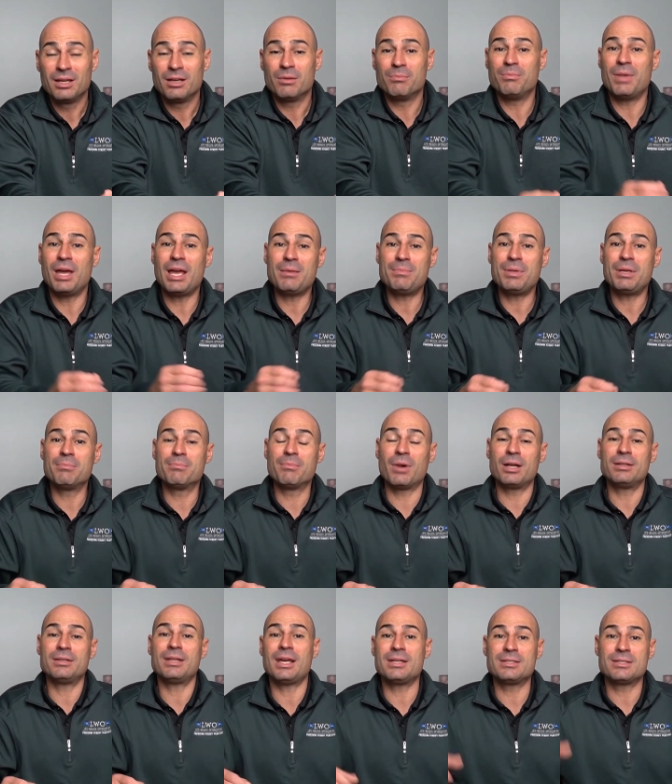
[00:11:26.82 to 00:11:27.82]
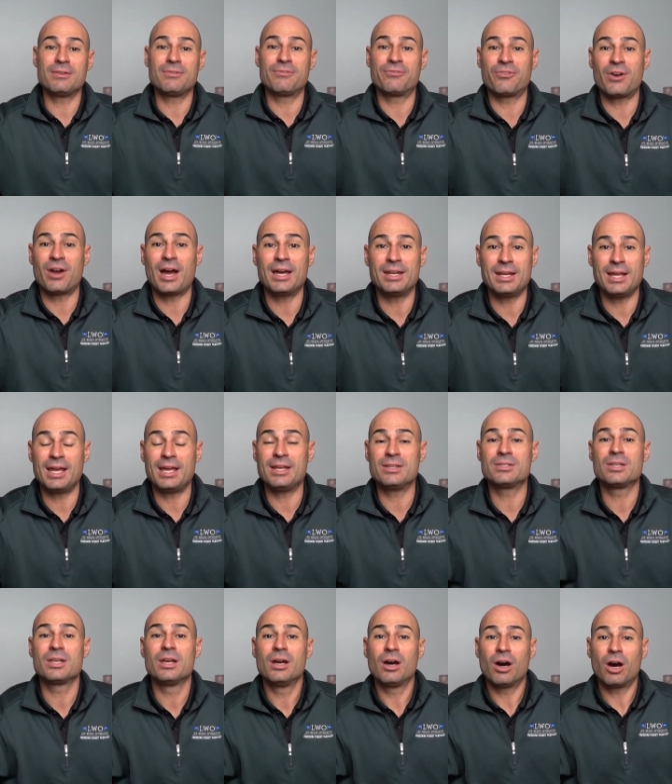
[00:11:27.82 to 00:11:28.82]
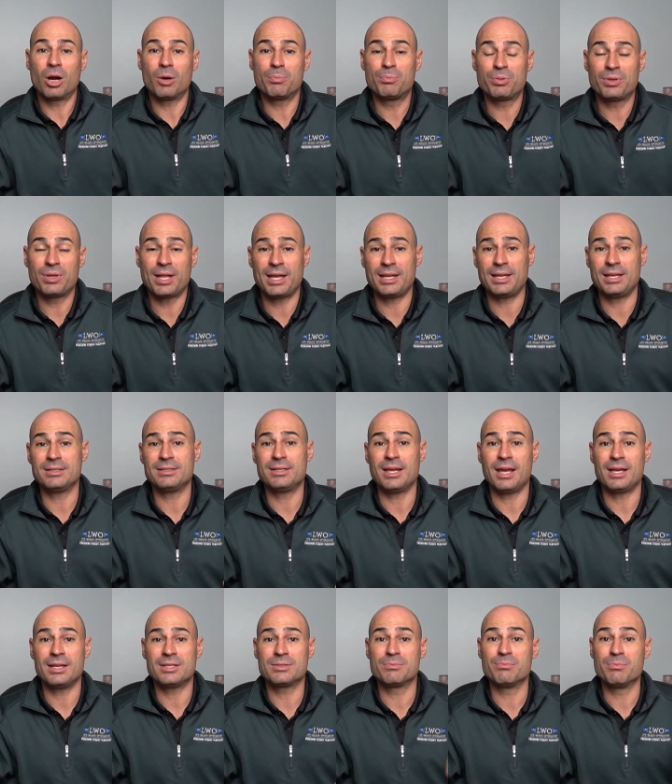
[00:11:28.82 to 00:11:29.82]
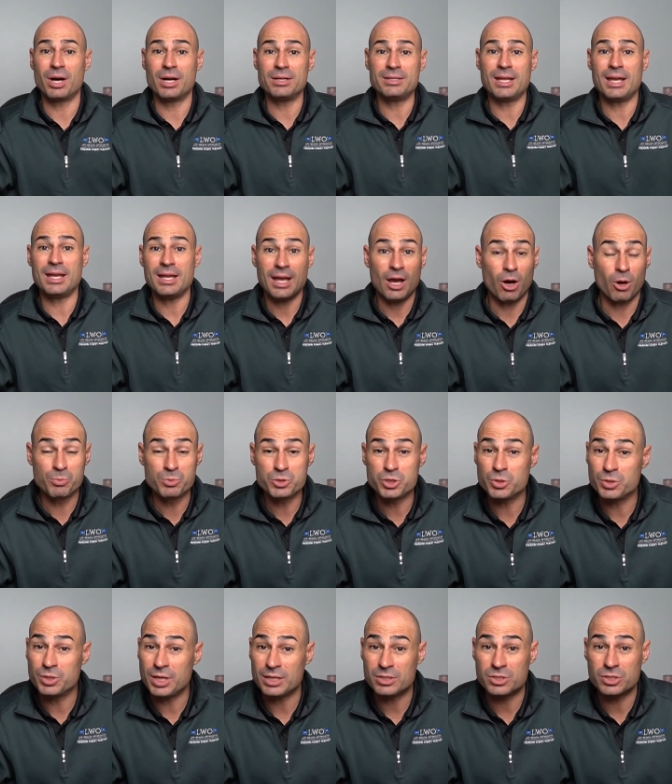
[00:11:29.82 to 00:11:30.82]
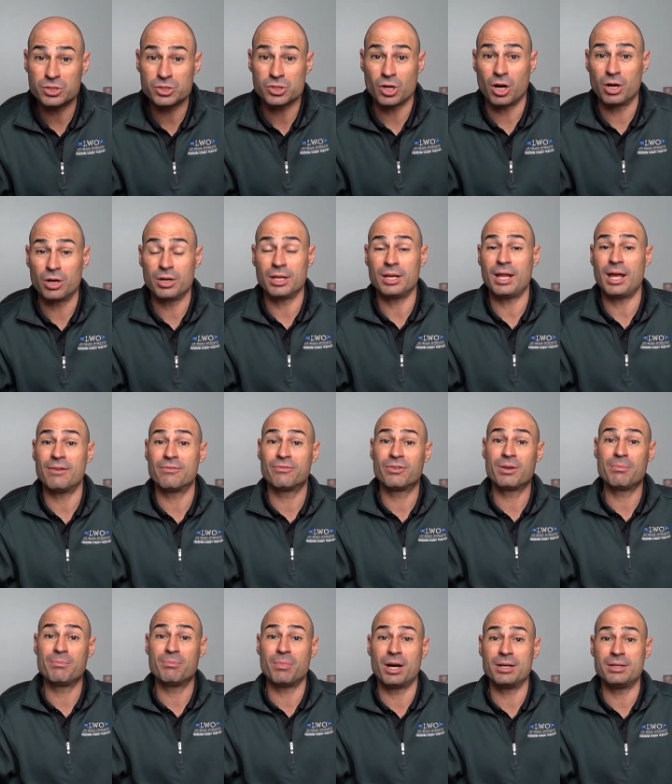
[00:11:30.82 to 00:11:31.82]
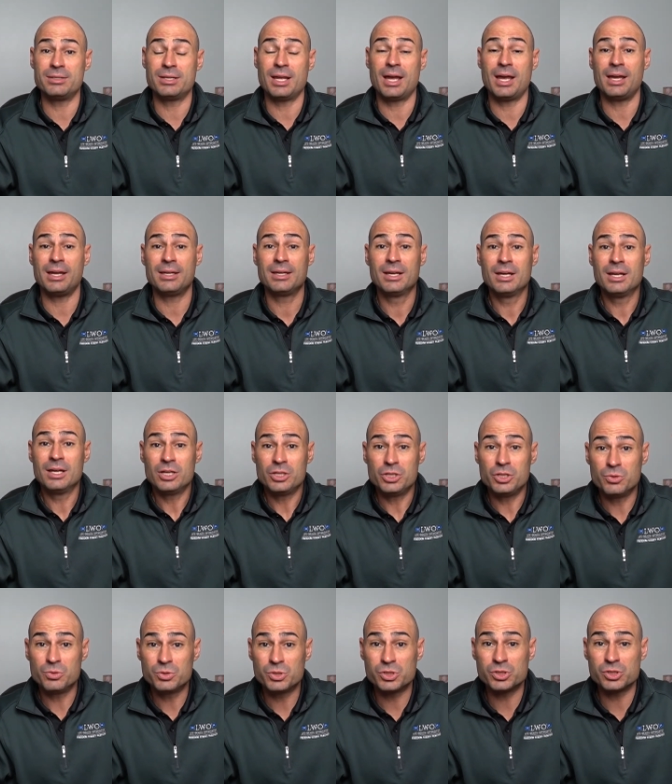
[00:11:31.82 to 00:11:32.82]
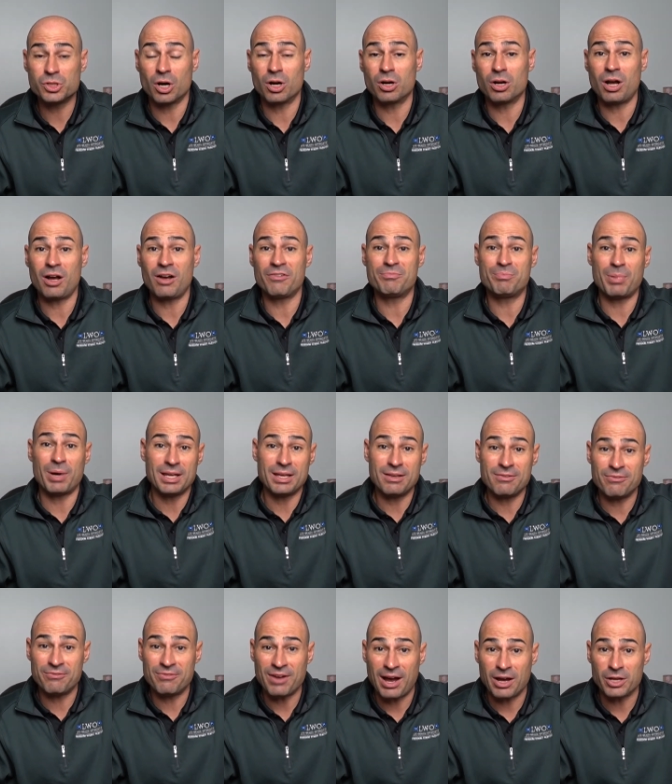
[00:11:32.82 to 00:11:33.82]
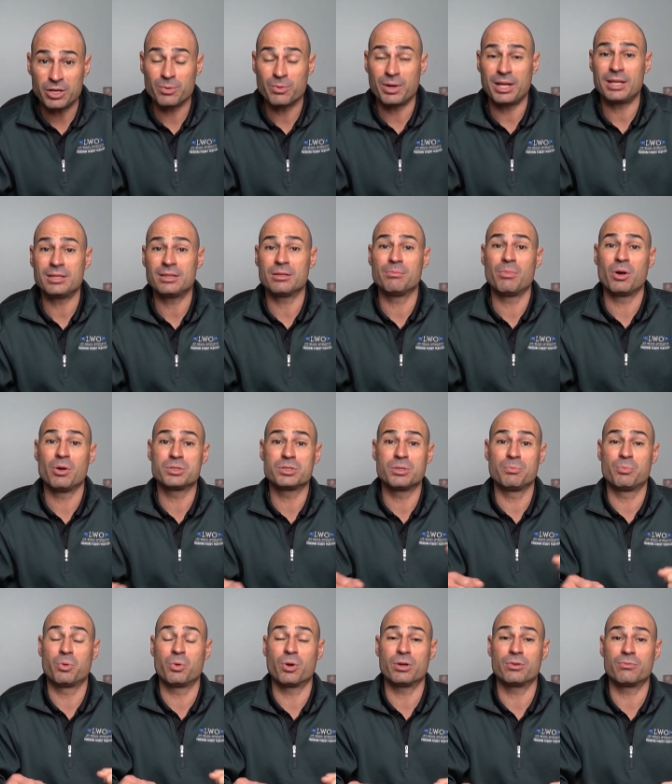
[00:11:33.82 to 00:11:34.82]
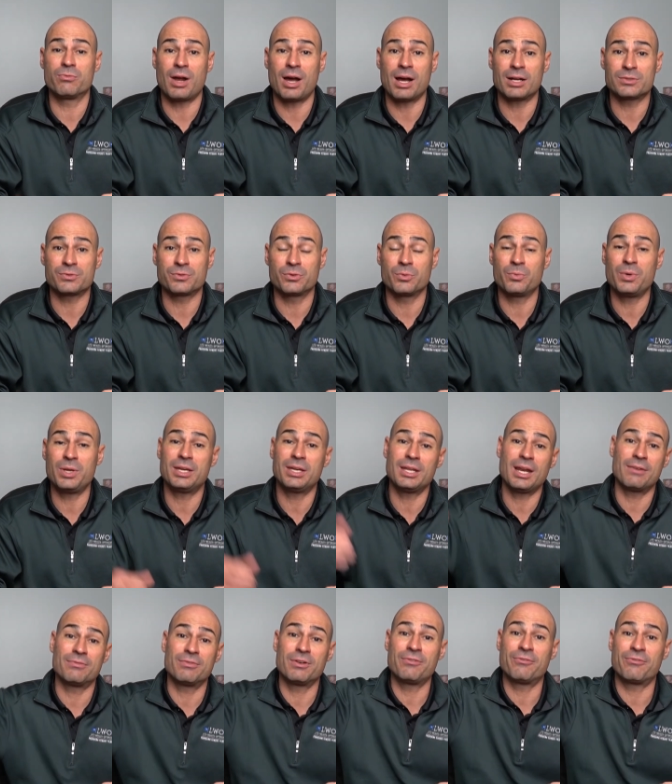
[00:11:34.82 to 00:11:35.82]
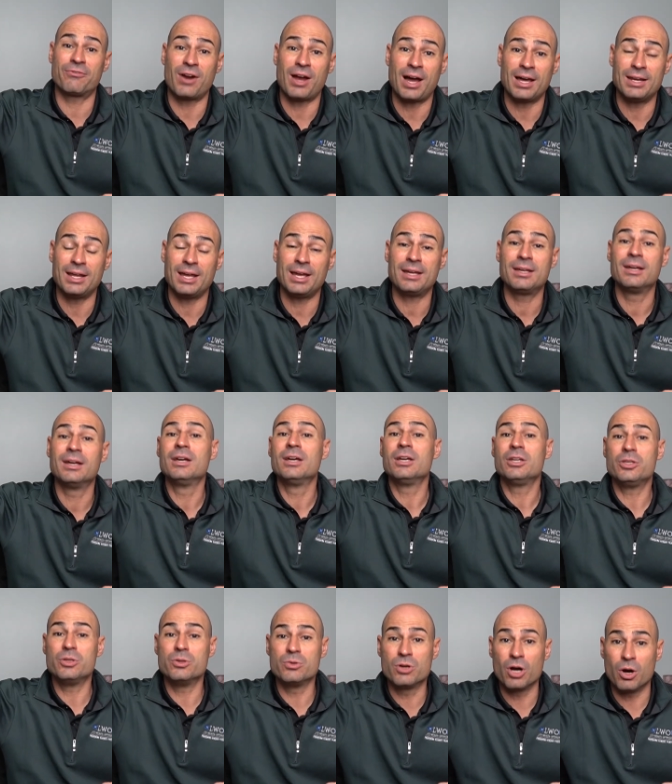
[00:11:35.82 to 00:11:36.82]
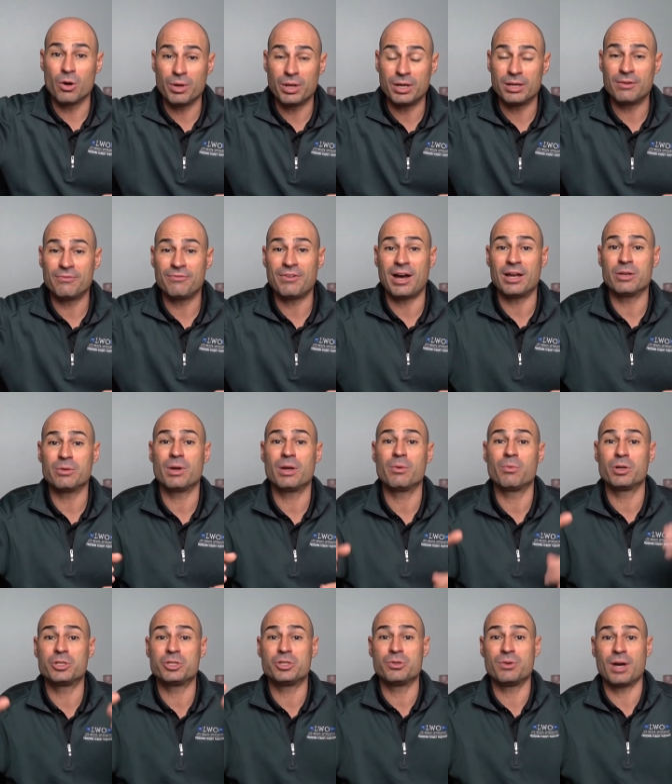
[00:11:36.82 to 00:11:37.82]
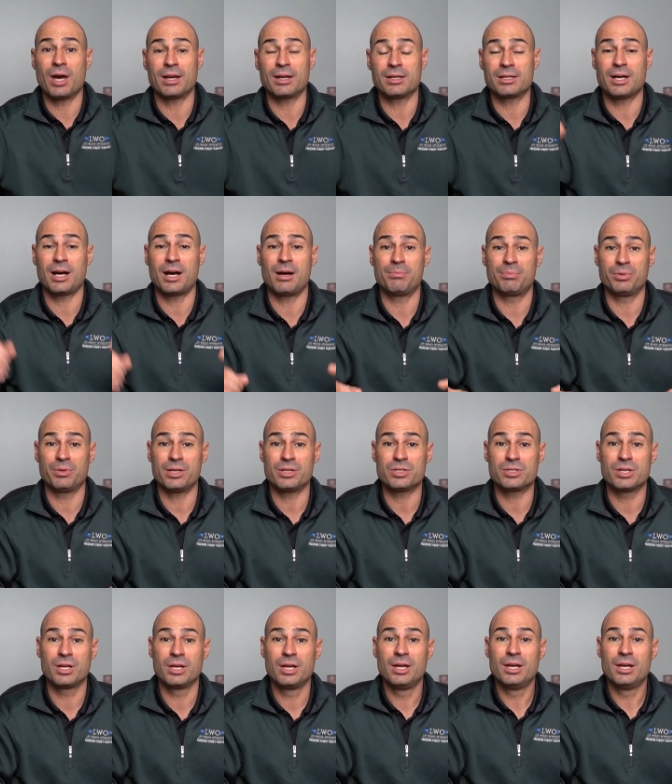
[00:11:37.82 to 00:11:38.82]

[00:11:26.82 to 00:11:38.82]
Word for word: Maybe Mondays and Fridays are planning days. Monday helps you get started. Every Monday, you start off by evaluating the most important rocks for the week. And every Friday, you go in and evaluate what you got accomplished.